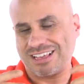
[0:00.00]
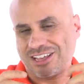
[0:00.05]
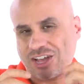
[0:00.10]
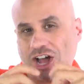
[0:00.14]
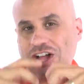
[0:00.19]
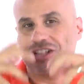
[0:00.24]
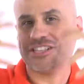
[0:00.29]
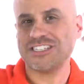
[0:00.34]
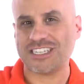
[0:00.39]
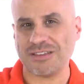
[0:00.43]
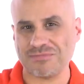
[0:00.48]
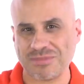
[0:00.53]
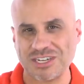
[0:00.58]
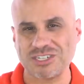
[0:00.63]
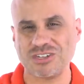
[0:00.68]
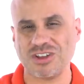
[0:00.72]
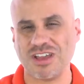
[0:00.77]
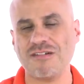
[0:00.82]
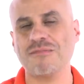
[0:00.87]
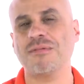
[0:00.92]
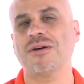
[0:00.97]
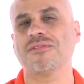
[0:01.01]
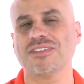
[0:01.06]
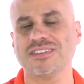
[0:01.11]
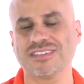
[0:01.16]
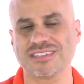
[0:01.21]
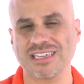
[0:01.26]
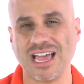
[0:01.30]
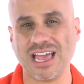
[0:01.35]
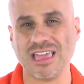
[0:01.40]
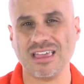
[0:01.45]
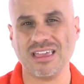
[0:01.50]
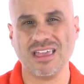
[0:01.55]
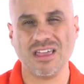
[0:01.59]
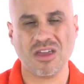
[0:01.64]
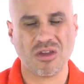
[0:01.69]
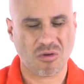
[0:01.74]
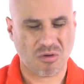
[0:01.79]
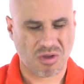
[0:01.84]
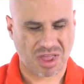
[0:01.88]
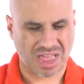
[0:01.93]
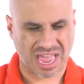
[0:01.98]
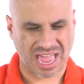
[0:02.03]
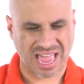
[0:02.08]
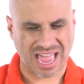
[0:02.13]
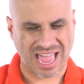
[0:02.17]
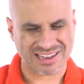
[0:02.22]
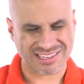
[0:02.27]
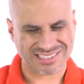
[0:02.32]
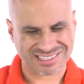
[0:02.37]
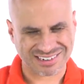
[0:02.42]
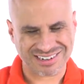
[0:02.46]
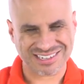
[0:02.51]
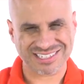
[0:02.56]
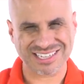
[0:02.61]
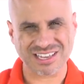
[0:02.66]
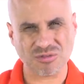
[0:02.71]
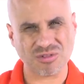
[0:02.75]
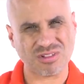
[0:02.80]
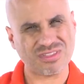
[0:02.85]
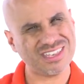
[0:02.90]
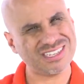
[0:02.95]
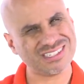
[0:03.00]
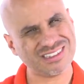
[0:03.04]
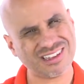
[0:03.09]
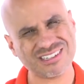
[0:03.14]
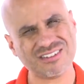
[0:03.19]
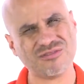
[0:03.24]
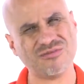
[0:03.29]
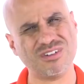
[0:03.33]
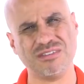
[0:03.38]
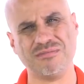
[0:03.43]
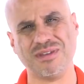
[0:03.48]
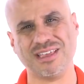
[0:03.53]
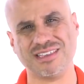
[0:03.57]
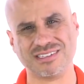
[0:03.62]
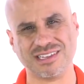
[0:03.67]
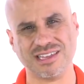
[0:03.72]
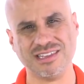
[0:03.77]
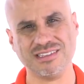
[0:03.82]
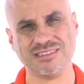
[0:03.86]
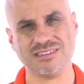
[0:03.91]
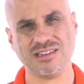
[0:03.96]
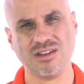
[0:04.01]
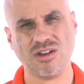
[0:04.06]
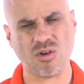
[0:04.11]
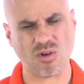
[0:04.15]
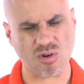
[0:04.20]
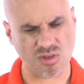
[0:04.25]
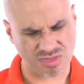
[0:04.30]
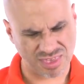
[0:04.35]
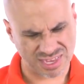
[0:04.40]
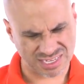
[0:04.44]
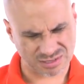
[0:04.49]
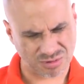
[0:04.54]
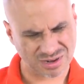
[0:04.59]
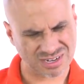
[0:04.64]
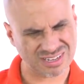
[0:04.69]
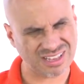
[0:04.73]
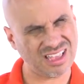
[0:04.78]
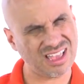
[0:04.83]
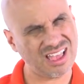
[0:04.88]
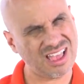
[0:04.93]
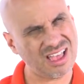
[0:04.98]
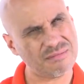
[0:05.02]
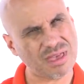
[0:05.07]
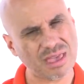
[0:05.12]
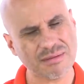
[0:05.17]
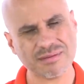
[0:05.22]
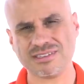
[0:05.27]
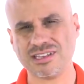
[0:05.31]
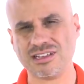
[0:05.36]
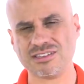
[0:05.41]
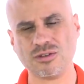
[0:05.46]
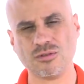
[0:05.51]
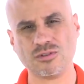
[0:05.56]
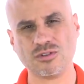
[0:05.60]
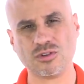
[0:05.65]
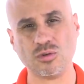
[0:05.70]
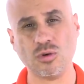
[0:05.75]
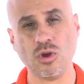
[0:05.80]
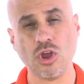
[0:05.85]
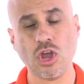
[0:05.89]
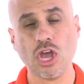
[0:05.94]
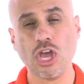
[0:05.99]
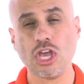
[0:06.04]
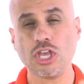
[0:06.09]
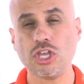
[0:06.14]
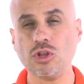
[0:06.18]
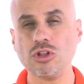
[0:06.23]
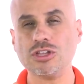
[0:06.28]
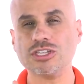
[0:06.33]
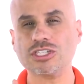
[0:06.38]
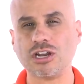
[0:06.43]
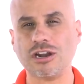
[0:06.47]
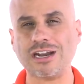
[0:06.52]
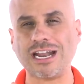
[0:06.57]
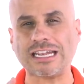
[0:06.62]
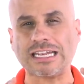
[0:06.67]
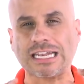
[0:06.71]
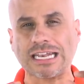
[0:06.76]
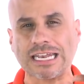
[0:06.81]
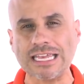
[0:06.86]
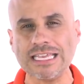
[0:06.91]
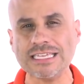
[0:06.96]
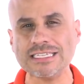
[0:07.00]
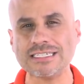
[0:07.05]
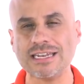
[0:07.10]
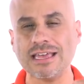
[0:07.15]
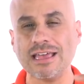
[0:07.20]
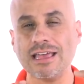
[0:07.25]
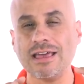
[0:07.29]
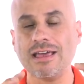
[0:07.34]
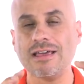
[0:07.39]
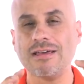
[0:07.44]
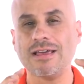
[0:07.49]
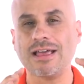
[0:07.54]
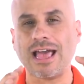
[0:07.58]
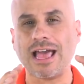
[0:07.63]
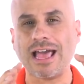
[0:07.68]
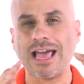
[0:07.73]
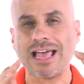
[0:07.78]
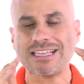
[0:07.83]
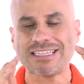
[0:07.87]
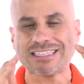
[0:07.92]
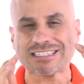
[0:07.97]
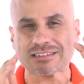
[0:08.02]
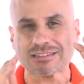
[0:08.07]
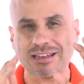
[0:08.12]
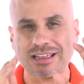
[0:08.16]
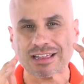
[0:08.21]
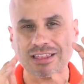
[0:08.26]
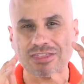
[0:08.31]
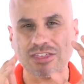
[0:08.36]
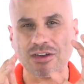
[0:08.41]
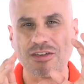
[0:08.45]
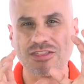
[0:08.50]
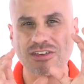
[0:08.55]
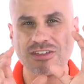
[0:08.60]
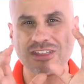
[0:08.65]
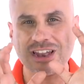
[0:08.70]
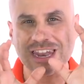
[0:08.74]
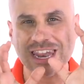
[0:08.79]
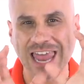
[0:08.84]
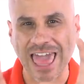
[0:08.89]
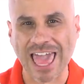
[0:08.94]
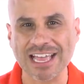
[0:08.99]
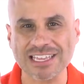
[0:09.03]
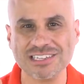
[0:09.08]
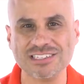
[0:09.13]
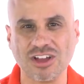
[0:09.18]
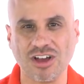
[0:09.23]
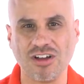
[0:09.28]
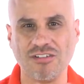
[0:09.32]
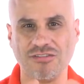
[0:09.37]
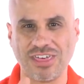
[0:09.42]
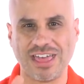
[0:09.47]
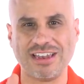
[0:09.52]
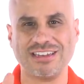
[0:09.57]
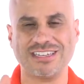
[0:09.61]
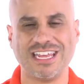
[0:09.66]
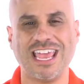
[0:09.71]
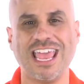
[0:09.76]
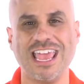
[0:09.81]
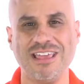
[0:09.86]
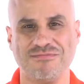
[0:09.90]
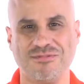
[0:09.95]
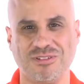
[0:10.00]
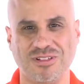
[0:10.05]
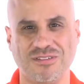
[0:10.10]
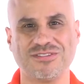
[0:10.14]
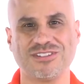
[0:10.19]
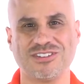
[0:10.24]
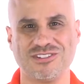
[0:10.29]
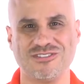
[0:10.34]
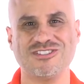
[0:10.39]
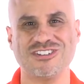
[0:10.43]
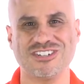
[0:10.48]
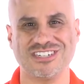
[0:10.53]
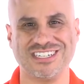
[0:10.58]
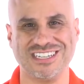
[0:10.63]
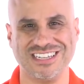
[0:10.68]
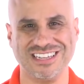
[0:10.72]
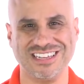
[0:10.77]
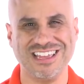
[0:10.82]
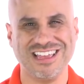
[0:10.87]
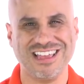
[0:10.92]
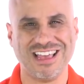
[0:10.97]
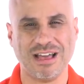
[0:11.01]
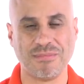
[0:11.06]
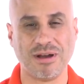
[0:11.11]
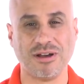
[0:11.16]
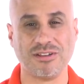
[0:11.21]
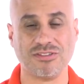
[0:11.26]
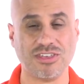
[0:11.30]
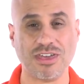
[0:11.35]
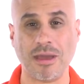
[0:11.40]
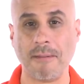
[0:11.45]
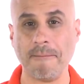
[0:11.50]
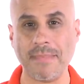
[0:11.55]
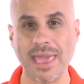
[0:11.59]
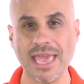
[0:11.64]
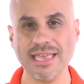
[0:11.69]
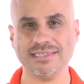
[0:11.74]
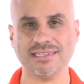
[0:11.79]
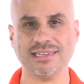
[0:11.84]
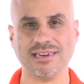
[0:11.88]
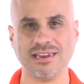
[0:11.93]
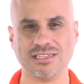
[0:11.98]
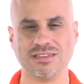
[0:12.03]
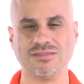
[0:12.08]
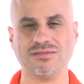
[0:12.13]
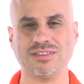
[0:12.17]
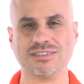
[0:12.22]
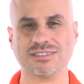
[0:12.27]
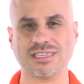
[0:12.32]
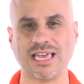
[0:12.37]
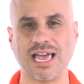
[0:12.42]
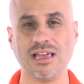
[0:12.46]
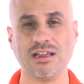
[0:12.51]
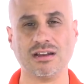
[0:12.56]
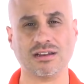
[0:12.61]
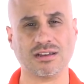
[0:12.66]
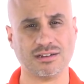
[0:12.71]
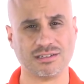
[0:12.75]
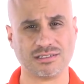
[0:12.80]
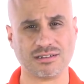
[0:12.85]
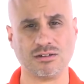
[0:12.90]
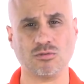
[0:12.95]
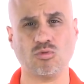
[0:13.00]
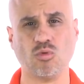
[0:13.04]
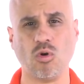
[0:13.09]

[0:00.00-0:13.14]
concept that you have about this guy, and start saying, well, this doesn't really make sense, or this one, ah, maybe it's not so true, you'll start at least the, the legs of that table of certainty about the amazingness of this guy are going to start